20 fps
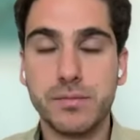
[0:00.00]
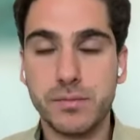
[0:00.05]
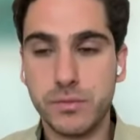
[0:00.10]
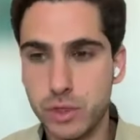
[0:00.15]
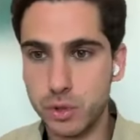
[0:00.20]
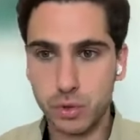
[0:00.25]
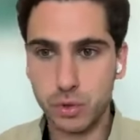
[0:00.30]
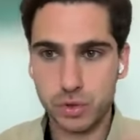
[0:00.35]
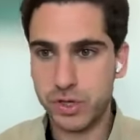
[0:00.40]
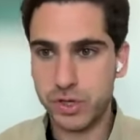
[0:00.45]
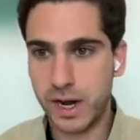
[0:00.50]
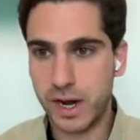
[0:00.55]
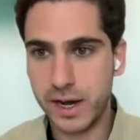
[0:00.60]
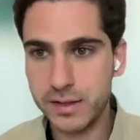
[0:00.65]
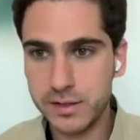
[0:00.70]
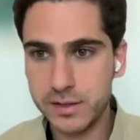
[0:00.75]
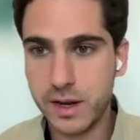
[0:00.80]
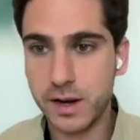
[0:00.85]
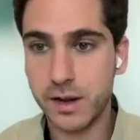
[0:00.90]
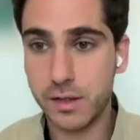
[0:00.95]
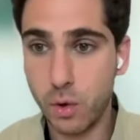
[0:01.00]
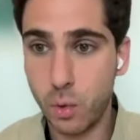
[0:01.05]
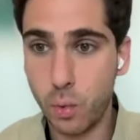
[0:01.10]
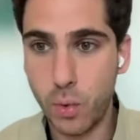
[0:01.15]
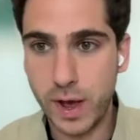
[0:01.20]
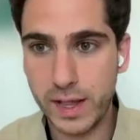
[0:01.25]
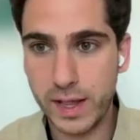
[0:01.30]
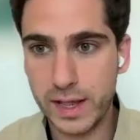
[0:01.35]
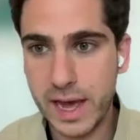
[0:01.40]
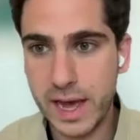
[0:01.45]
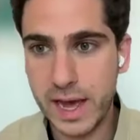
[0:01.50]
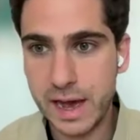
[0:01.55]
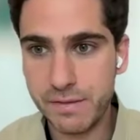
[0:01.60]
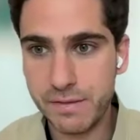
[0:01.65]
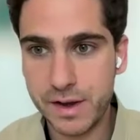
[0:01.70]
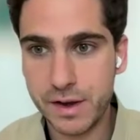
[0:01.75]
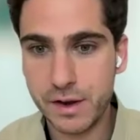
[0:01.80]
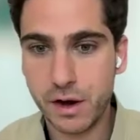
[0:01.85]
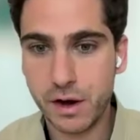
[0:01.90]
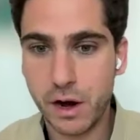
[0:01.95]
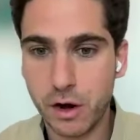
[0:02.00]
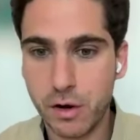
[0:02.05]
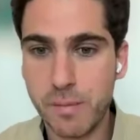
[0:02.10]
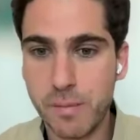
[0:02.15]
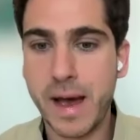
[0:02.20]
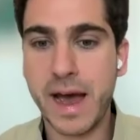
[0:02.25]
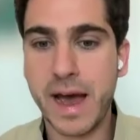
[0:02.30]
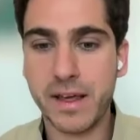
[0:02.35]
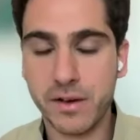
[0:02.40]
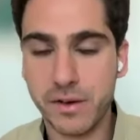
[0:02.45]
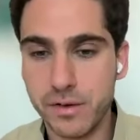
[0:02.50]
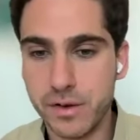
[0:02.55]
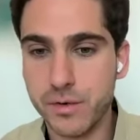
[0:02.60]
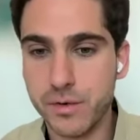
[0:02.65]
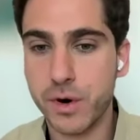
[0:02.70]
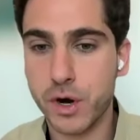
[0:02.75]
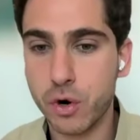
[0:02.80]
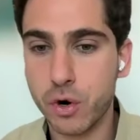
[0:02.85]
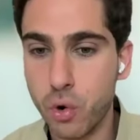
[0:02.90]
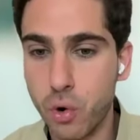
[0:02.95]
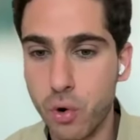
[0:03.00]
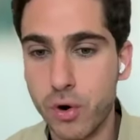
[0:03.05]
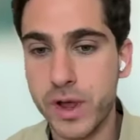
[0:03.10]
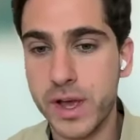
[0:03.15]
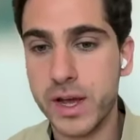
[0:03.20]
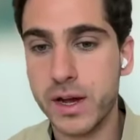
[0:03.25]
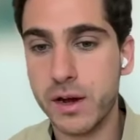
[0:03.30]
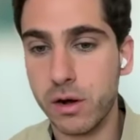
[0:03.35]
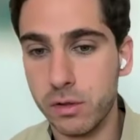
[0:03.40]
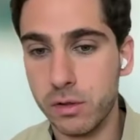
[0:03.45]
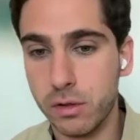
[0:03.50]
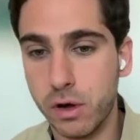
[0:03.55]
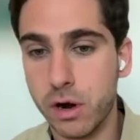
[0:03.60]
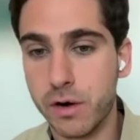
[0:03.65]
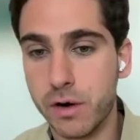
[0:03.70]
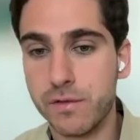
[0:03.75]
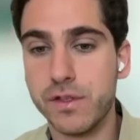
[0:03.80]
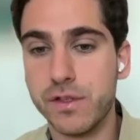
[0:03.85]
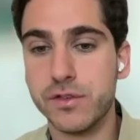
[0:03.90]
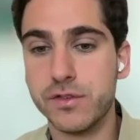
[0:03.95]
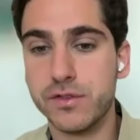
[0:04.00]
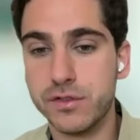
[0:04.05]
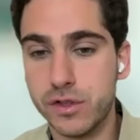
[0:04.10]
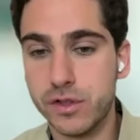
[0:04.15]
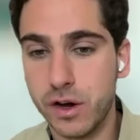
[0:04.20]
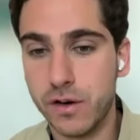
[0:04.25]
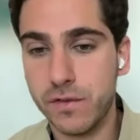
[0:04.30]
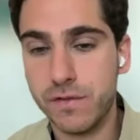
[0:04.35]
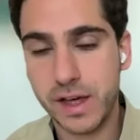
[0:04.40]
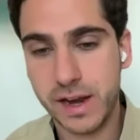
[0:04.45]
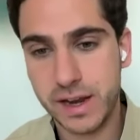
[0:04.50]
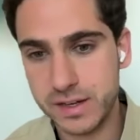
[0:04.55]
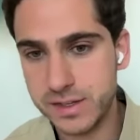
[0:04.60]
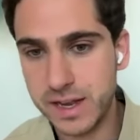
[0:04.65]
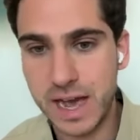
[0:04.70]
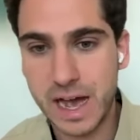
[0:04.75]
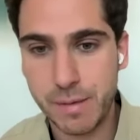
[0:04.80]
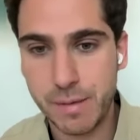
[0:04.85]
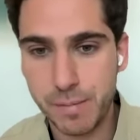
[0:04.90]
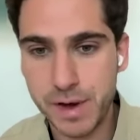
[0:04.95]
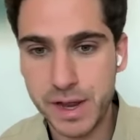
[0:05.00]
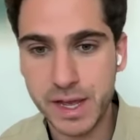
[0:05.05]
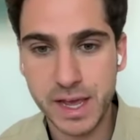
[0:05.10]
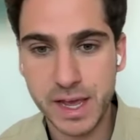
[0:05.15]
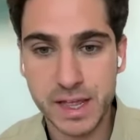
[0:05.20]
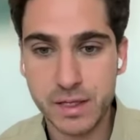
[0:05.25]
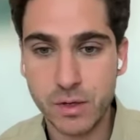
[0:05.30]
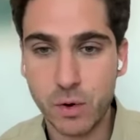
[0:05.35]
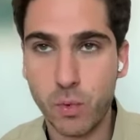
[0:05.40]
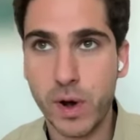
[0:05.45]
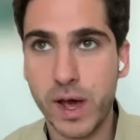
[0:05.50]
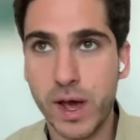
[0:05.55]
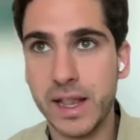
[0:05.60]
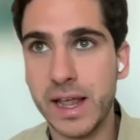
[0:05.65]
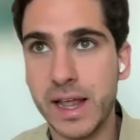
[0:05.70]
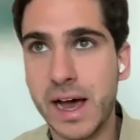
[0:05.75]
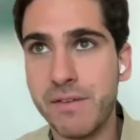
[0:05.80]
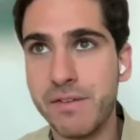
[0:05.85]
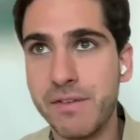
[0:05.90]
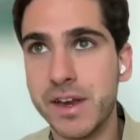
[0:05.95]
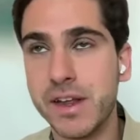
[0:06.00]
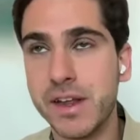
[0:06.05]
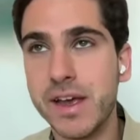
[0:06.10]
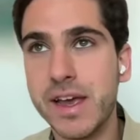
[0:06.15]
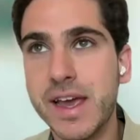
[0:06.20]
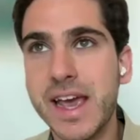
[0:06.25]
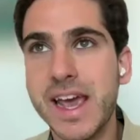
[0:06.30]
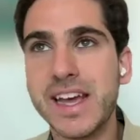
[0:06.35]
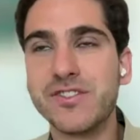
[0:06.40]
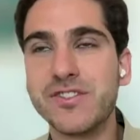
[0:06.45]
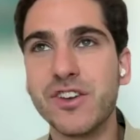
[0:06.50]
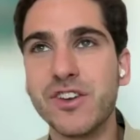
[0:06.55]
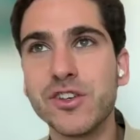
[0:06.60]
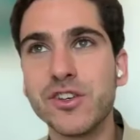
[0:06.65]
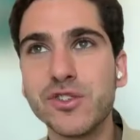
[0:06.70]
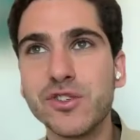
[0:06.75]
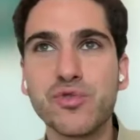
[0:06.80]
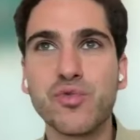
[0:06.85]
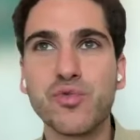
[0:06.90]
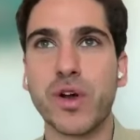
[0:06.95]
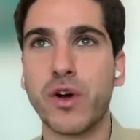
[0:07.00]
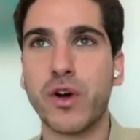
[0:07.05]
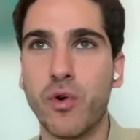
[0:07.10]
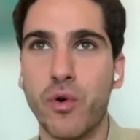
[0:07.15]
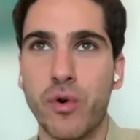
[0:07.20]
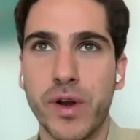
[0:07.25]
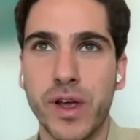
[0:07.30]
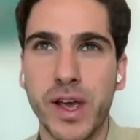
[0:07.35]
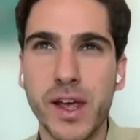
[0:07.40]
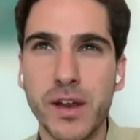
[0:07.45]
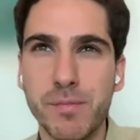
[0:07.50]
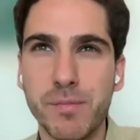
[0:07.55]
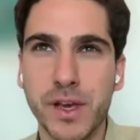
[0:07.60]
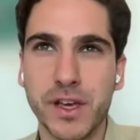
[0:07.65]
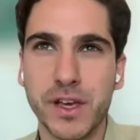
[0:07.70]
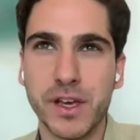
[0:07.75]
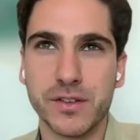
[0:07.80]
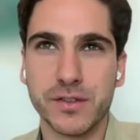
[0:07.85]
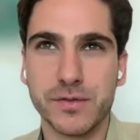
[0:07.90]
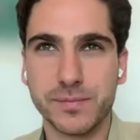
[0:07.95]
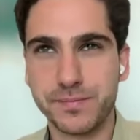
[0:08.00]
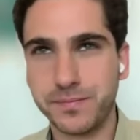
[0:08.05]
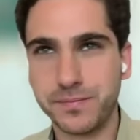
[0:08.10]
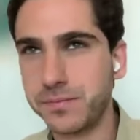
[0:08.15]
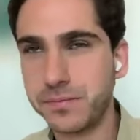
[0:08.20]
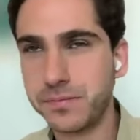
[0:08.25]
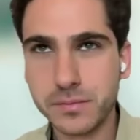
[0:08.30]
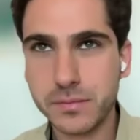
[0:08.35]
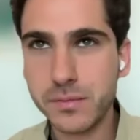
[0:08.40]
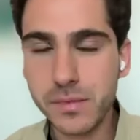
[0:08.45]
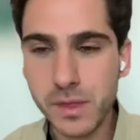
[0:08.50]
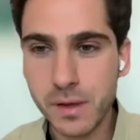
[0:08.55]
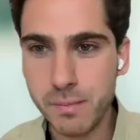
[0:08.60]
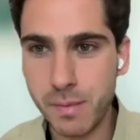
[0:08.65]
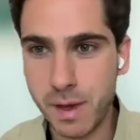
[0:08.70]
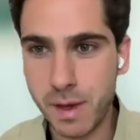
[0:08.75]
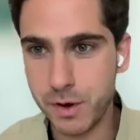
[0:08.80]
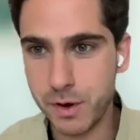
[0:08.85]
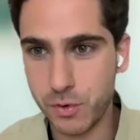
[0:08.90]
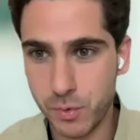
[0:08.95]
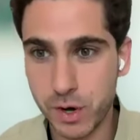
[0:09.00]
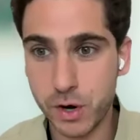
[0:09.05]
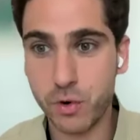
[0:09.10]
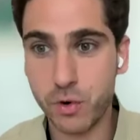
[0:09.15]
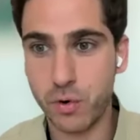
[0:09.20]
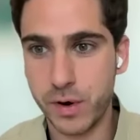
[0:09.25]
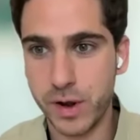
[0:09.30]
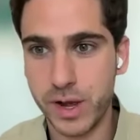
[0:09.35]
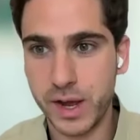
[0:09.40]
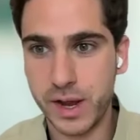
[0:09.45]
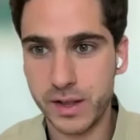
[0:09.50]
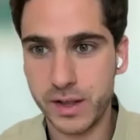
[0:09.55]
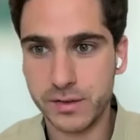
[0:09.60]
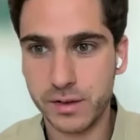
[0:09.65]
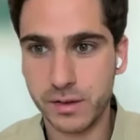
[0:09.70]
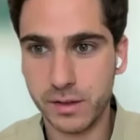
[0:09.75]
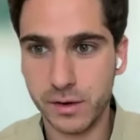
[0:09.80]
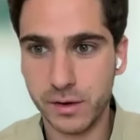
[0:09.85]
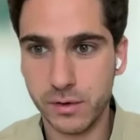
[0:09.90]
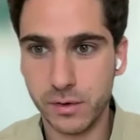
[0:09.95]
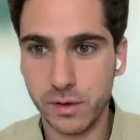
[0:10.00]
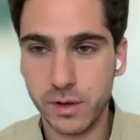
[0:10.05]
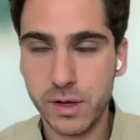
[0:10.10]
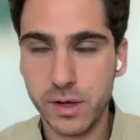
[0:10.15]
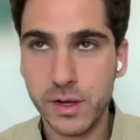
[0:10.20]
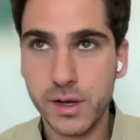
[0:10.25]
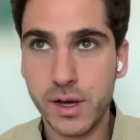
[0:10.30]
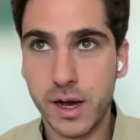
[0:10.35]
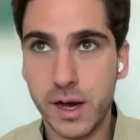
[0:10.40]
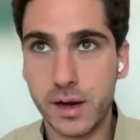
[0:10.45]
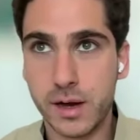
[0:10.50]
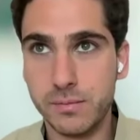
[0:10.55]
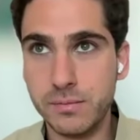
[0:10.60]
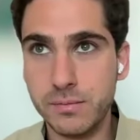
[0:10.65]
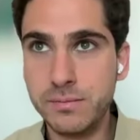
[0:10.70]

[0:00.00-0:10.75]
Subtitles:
of two sides, kind of the wet lab and automatically recording a lot of the stuff that is happening in the wet lab. And it's not just recording it, because maybe you're recording it, it's a little